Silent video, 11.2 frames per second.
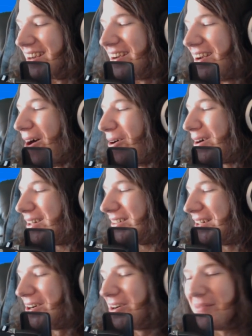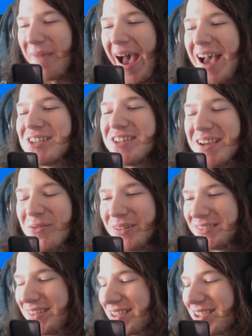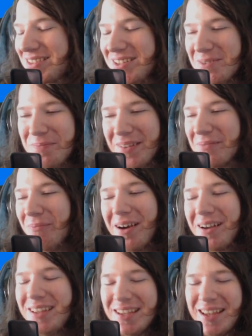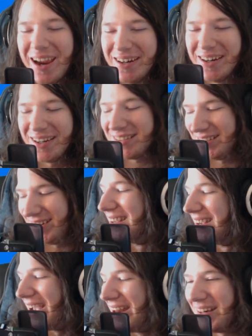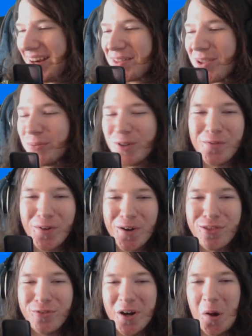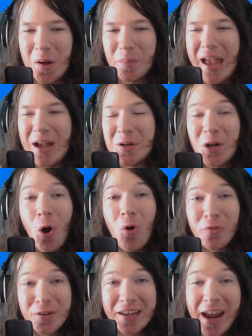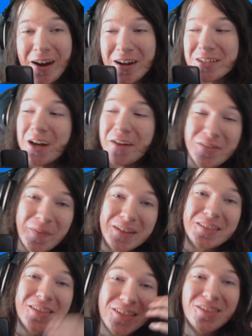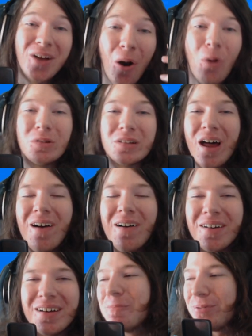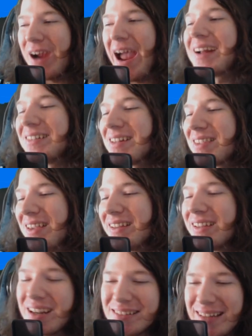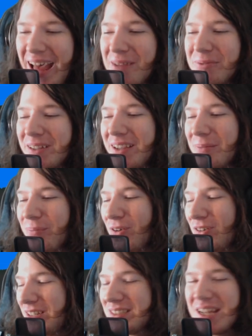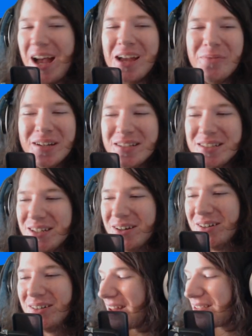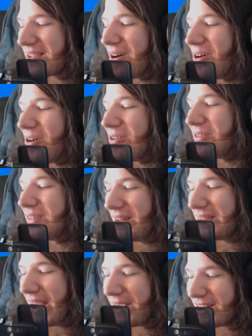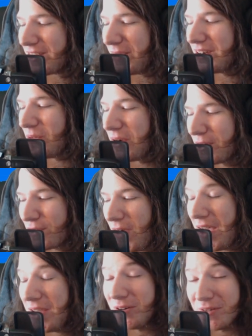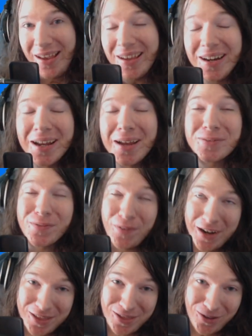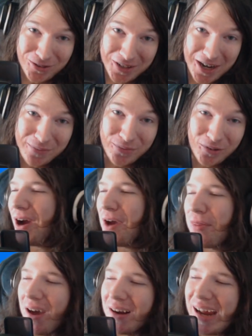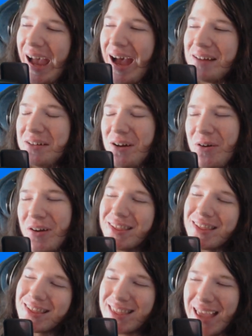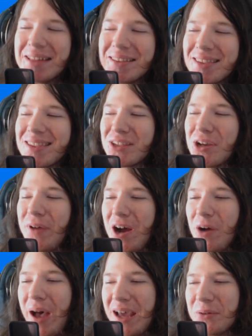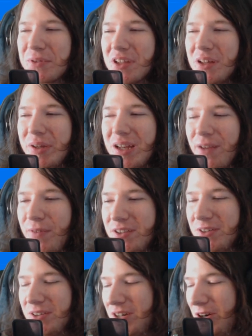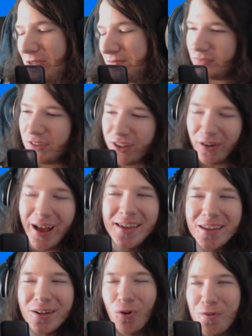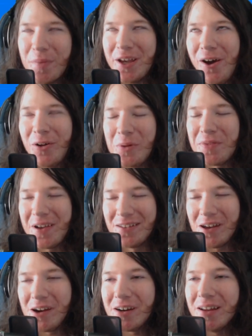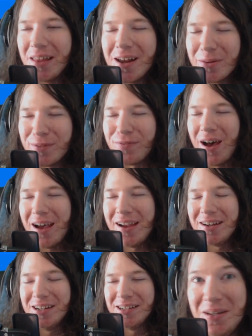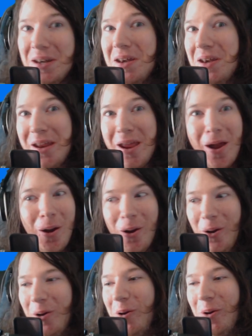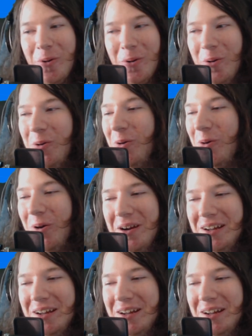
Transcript: no clue mashing with this stupid monkey character. And it ends up reverse 3 0ing Penguin over the character I've spent so long practicing and labbing and putting time into. So that gets me into winners finals. I have to fight Soul Rifle. I thought I had, you know, a sense of how bad it was gonna be. I figure, you know, you know, I can hold my own with Anglara. That'll be fine. No.